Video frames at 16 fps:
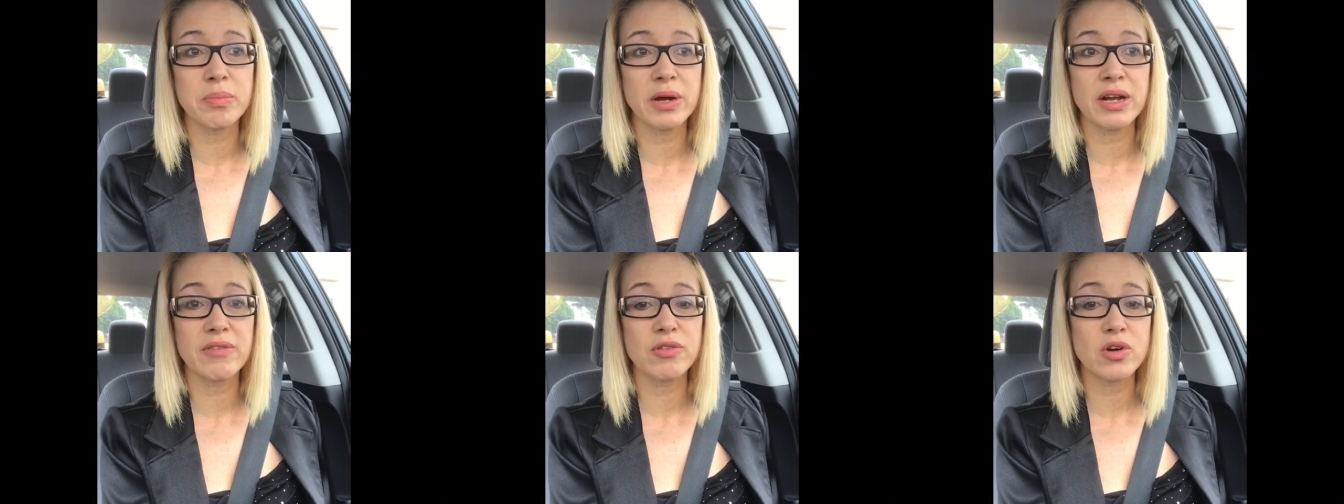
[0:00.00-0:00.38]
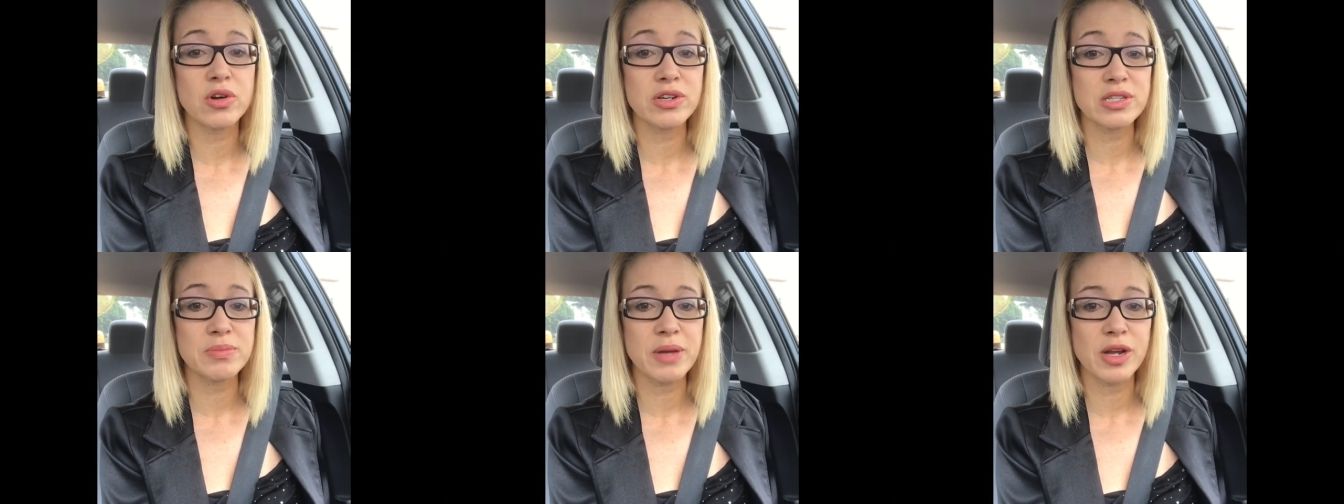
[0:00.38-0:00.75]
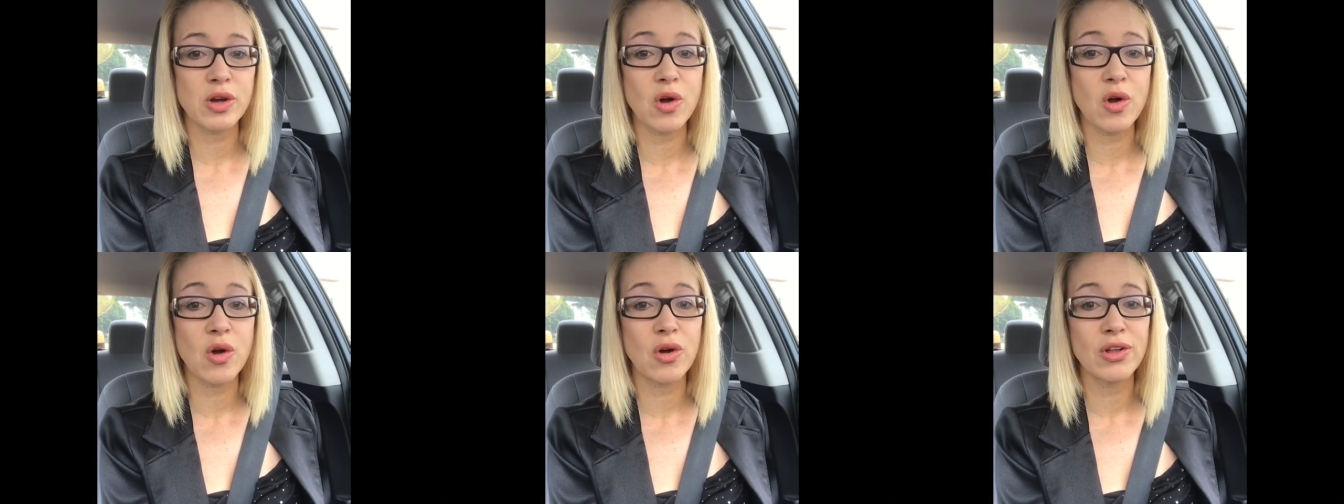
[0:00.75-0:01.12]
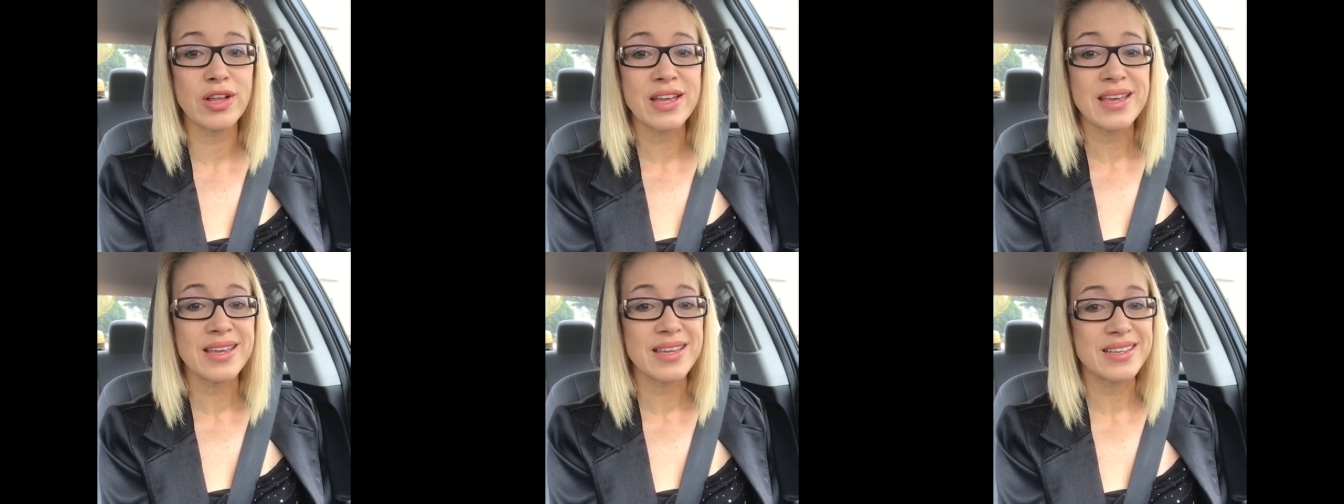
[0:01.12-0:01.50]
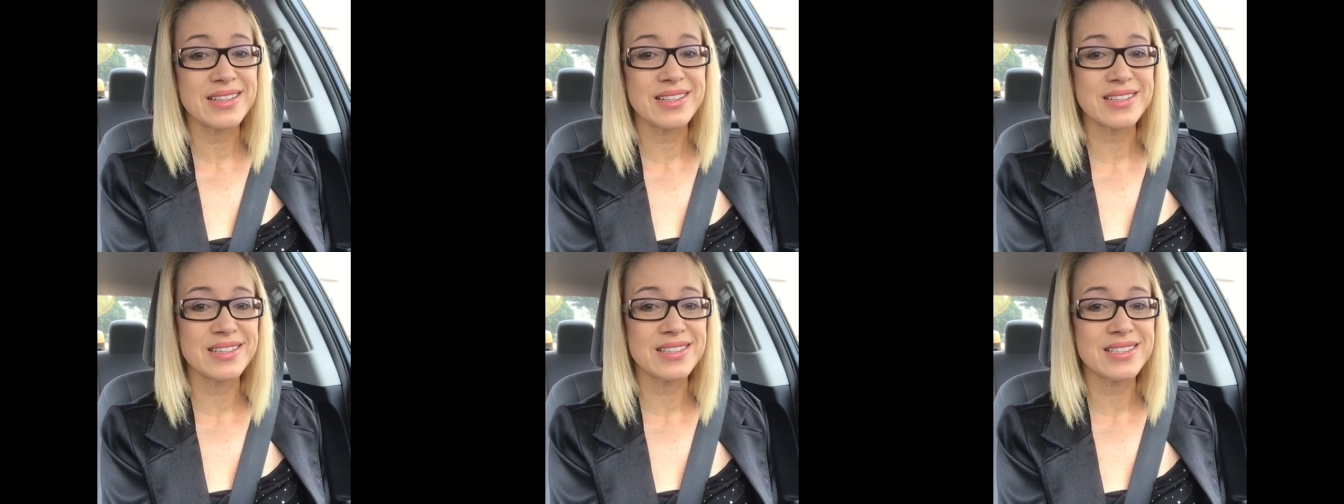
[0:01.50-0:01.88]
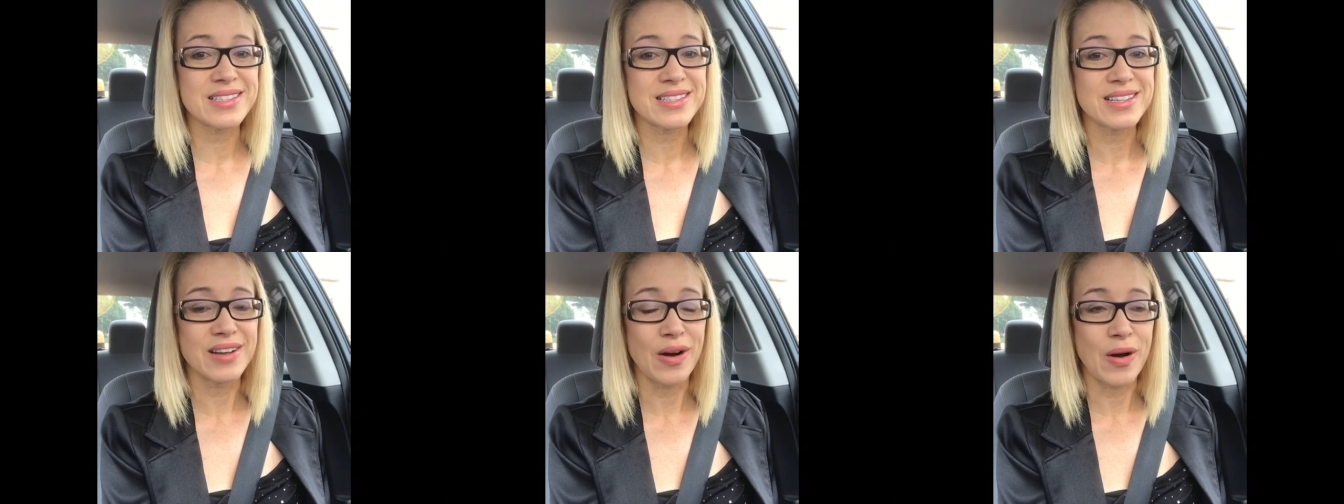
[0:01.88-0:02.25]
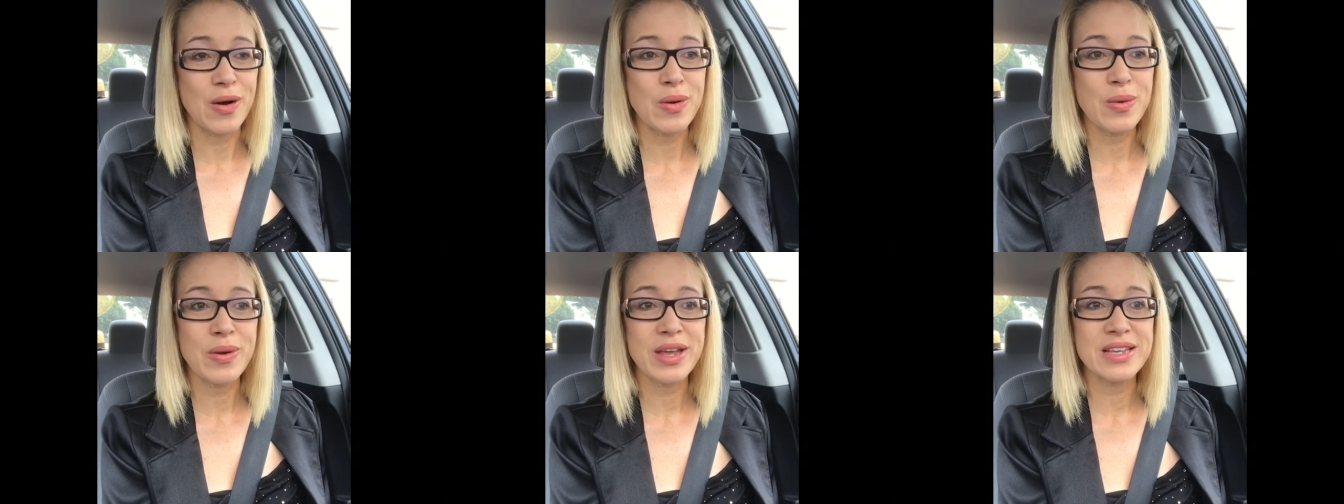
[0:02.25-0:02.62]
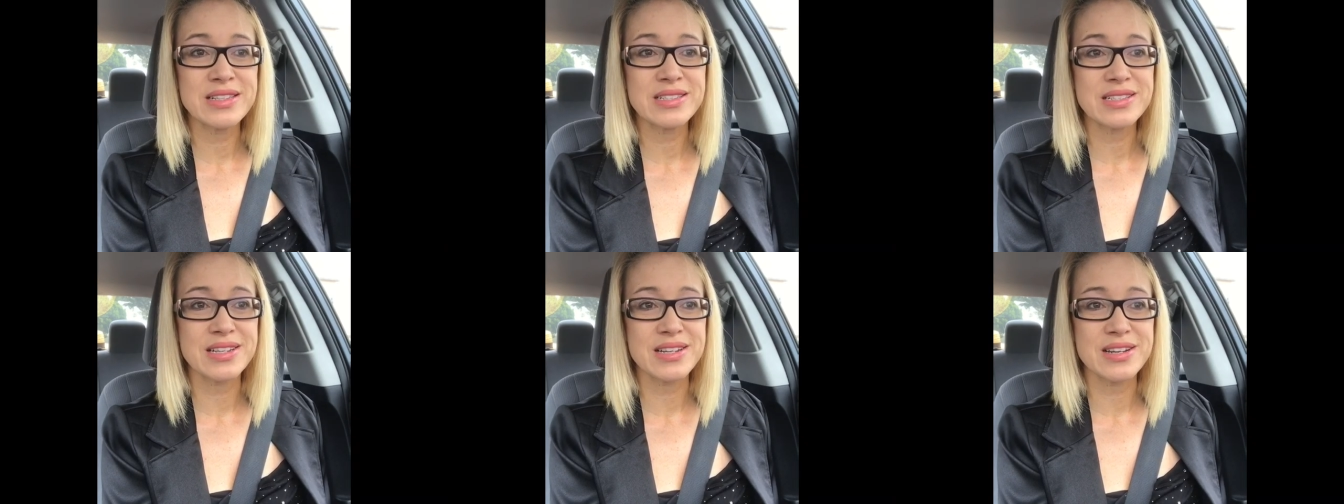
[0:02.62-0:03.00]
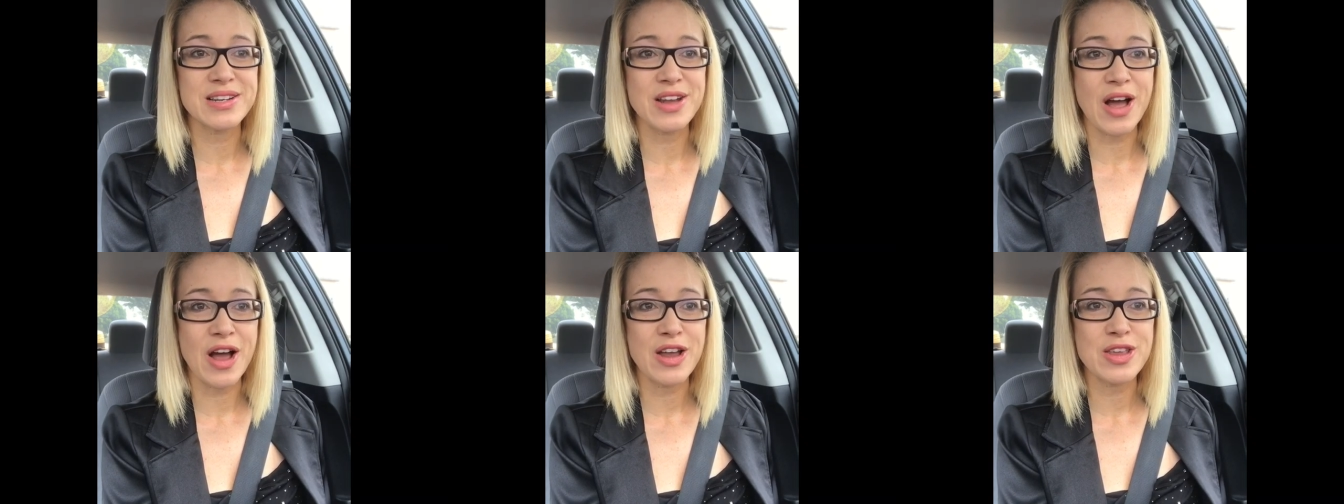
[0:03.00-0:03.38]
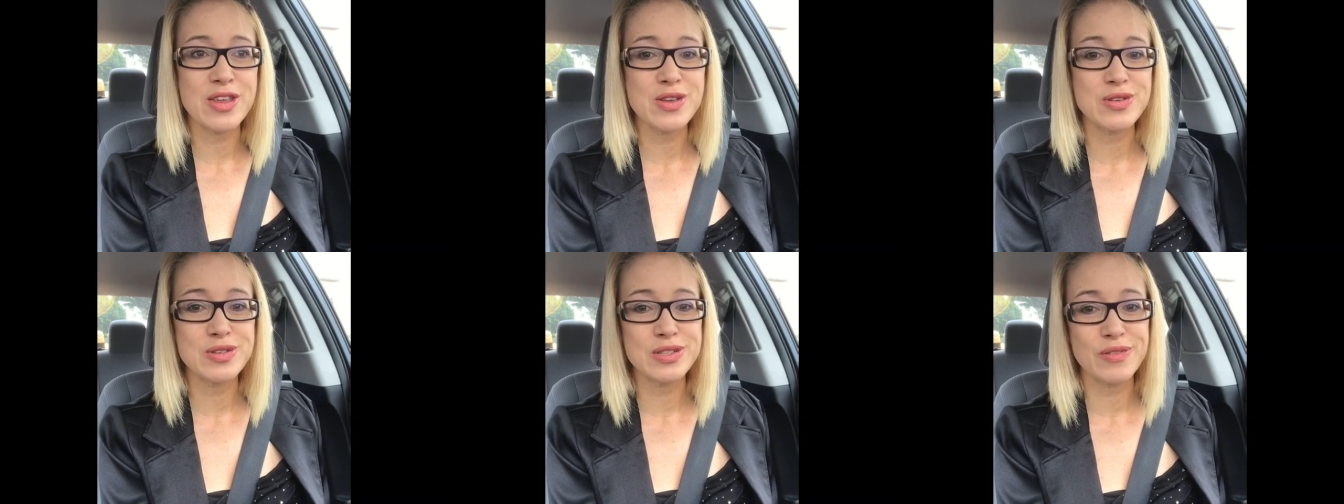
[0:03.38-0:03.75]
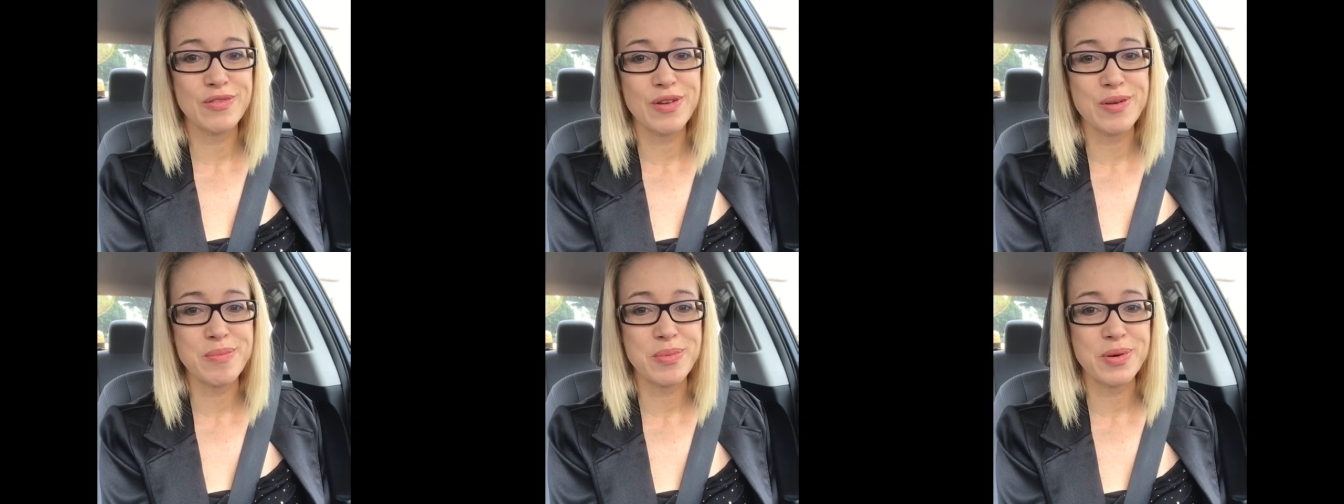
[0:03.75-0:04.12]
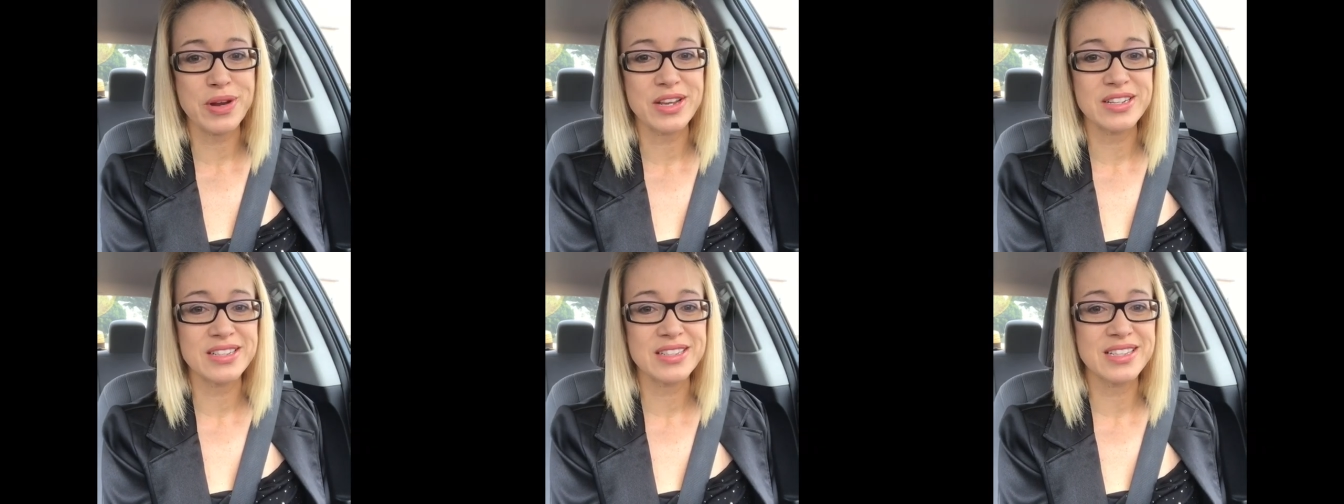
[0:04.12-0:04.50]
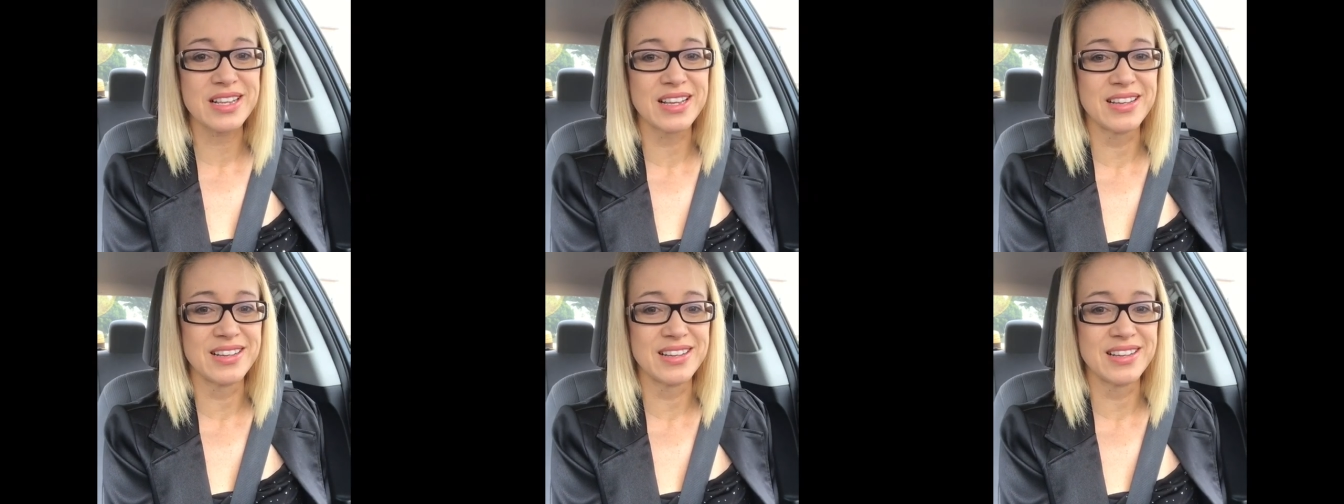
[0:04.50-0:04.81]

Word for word: But of course, my goal is always to not use fit points.